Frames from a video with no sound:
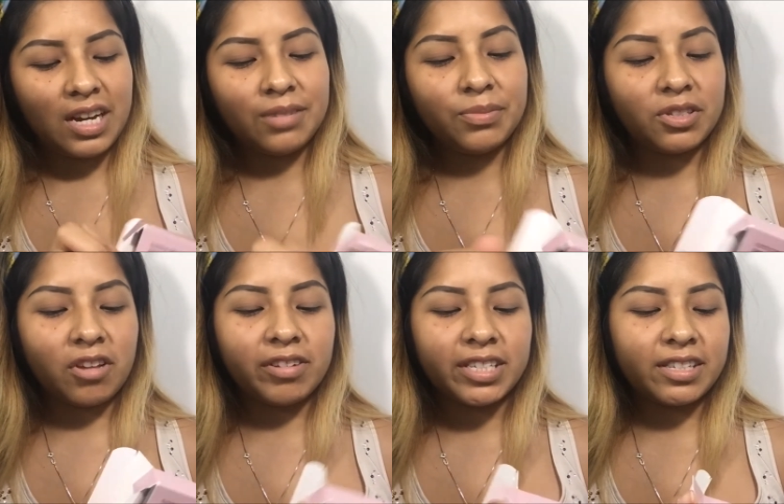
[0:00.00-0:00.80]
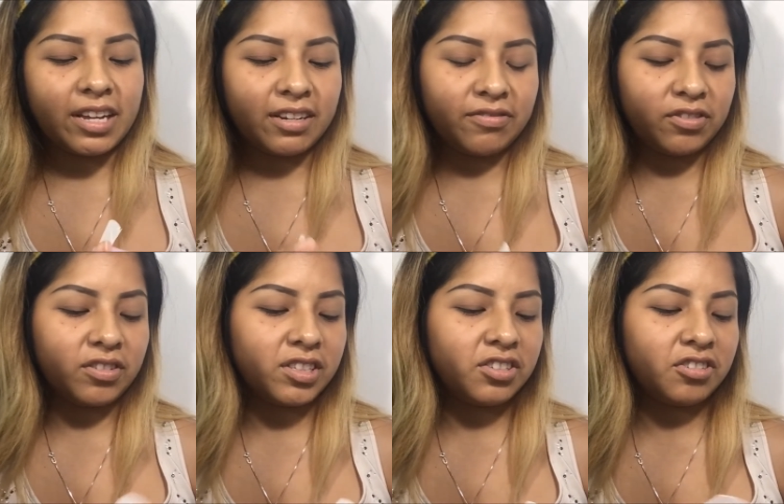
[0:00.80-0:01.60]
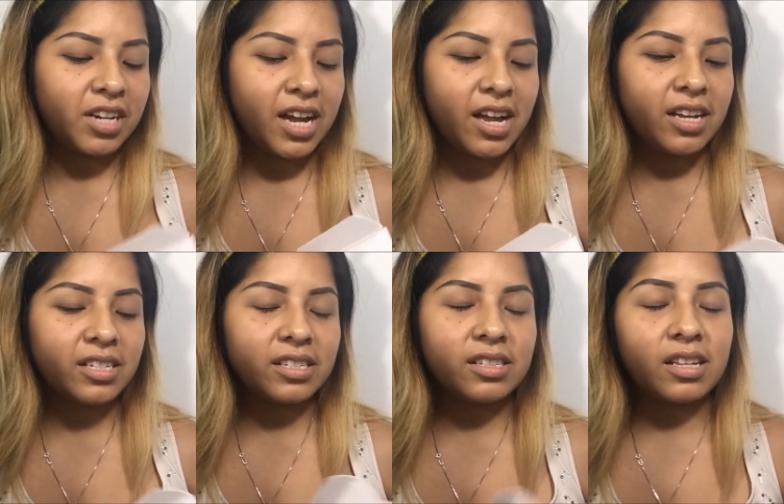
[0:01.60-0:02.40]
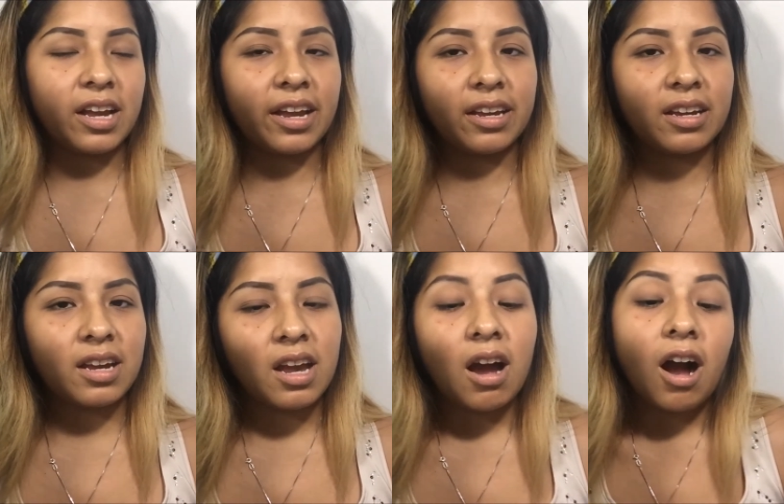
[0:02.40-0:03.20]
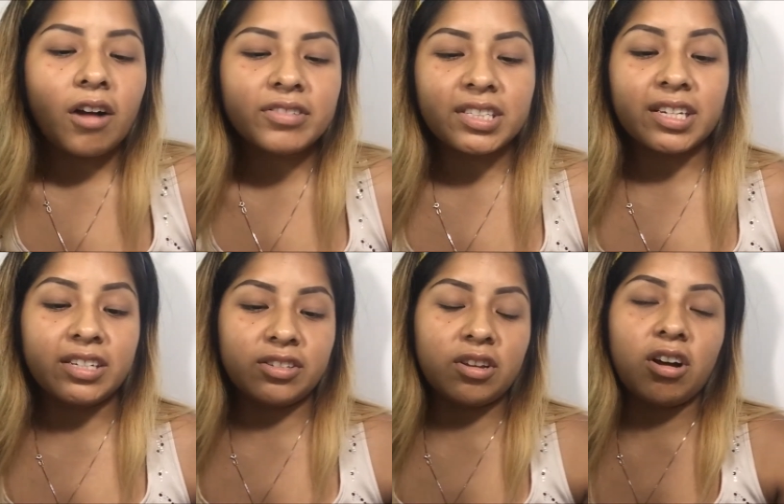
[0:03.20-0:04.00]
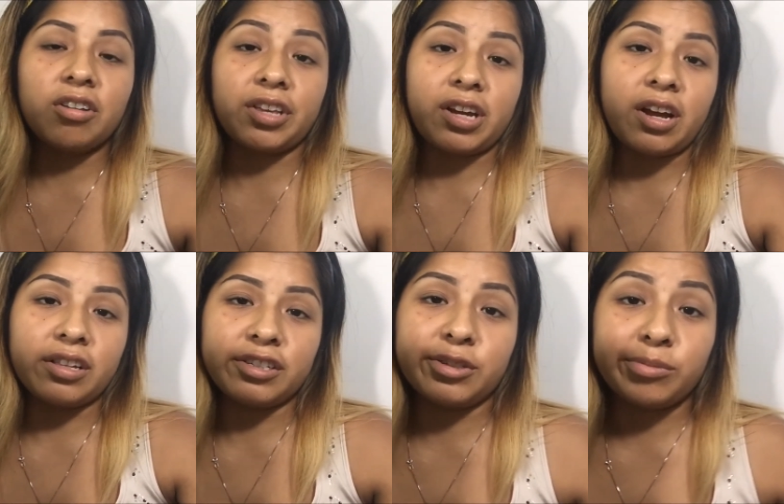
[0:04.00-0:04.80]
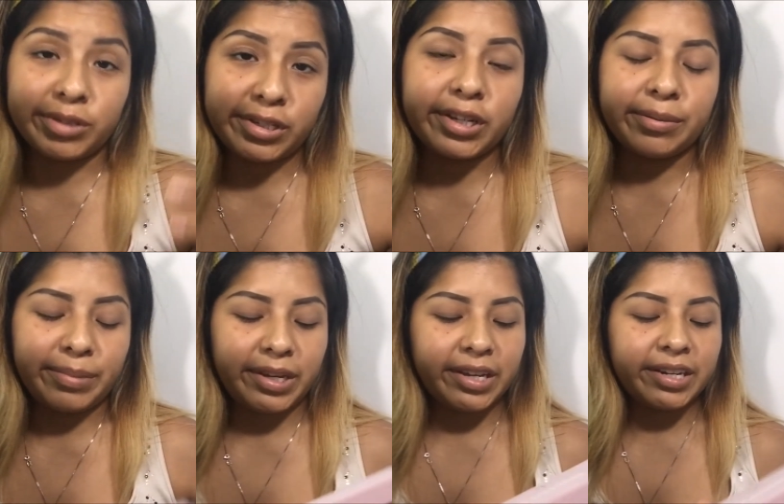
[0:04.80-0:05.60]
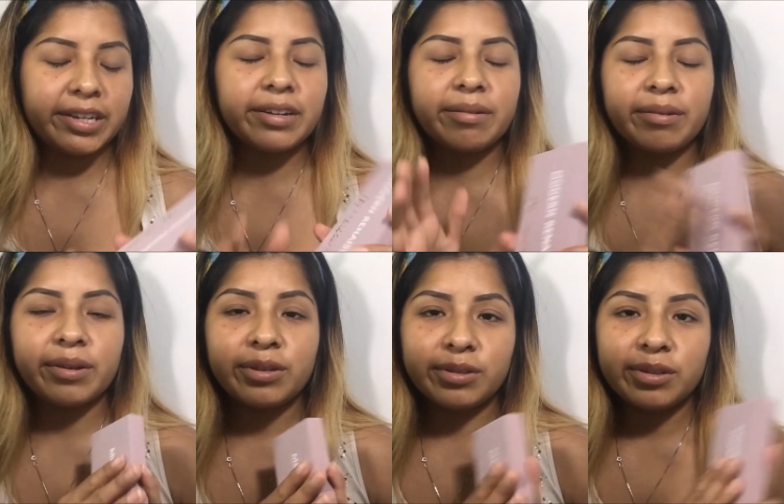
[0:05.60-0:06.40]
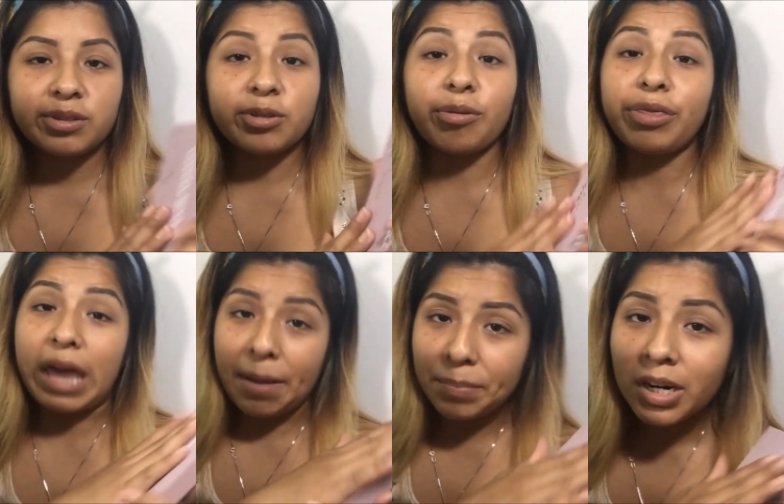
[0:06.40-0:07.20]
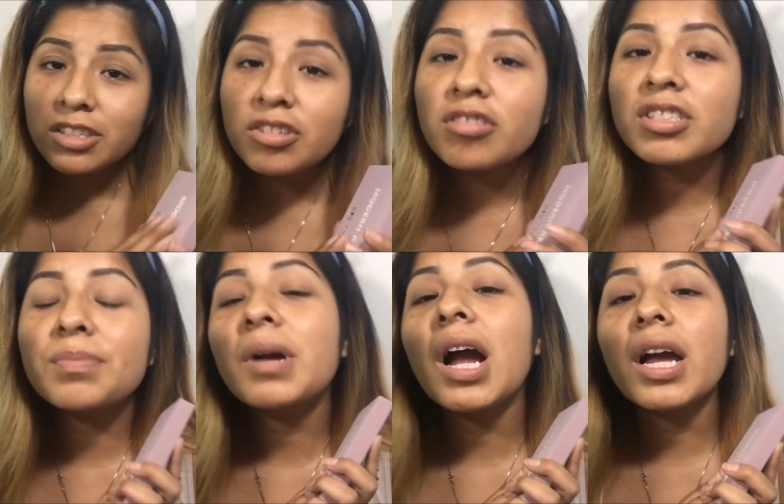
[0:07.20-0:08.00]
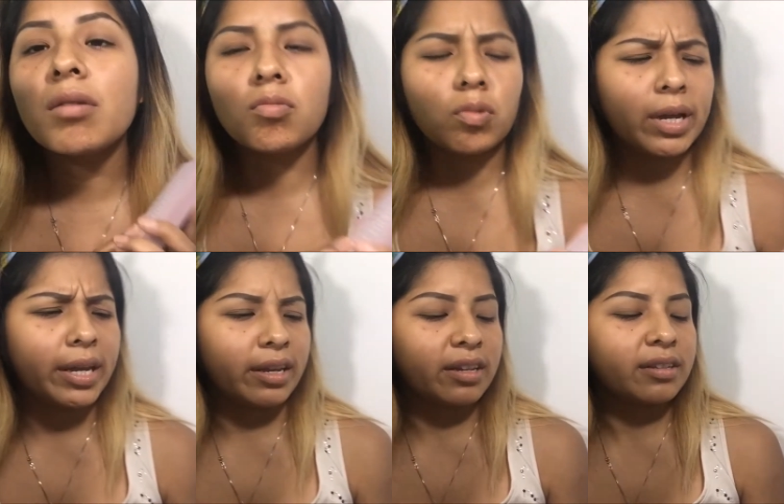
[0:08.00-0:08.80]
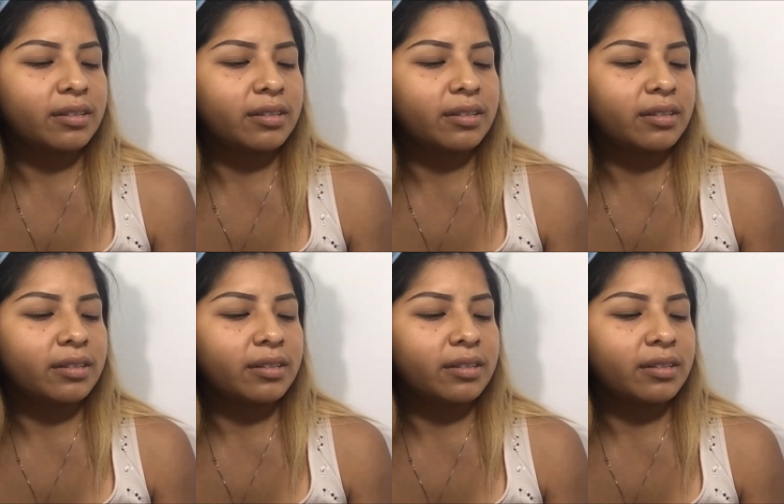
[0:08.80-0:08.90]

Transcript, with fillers: I'm so excited for this you guys. Like, obviously I saw all the colors, what's going to be in it. So that part's not a surprise. Wait.